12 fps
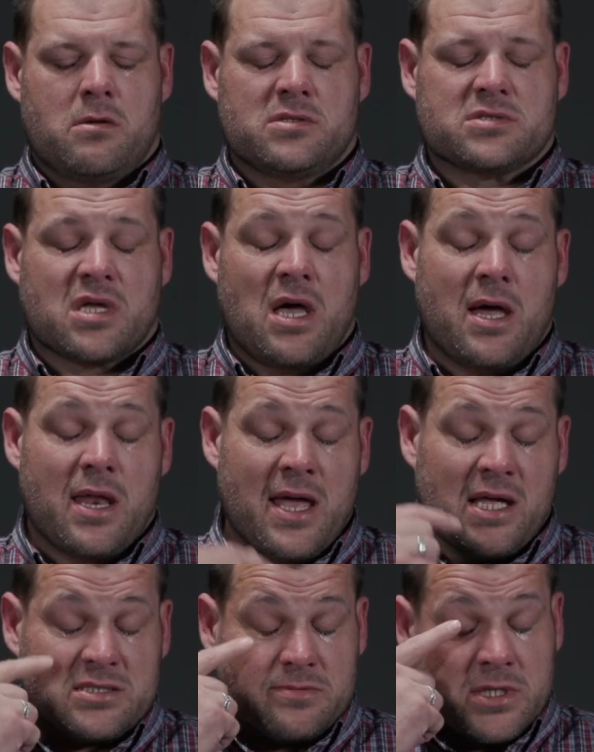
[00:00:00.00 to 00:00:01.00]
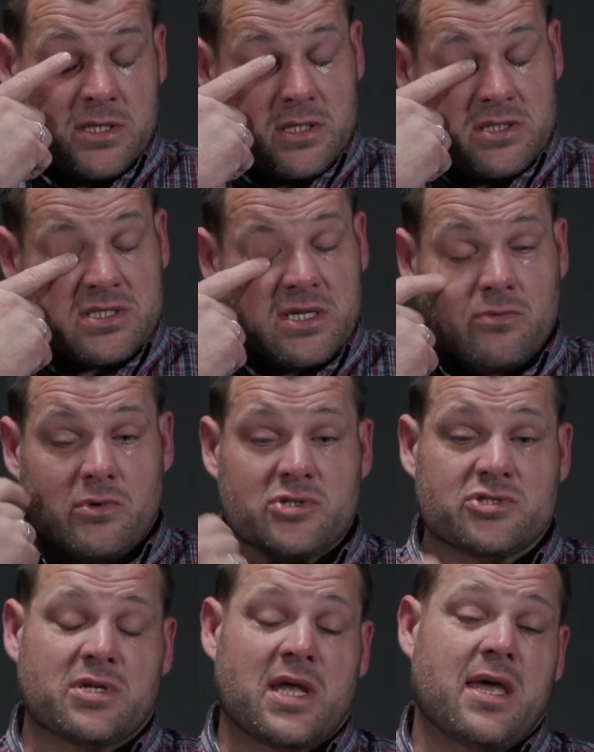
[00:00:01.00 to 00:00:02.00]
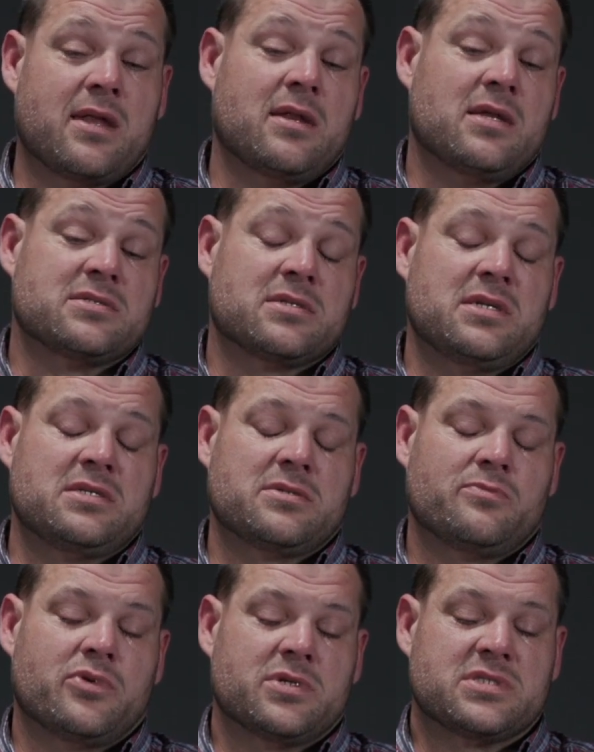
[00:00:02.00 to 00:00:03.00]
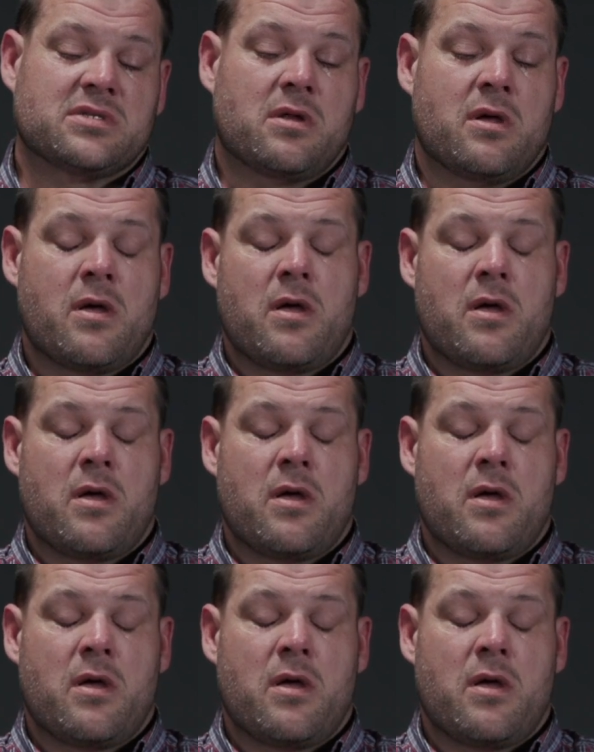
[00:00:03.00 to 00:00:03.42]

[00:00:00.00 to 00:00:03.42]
Scott asked me, he said, where's your dad? And I said, he's in prison.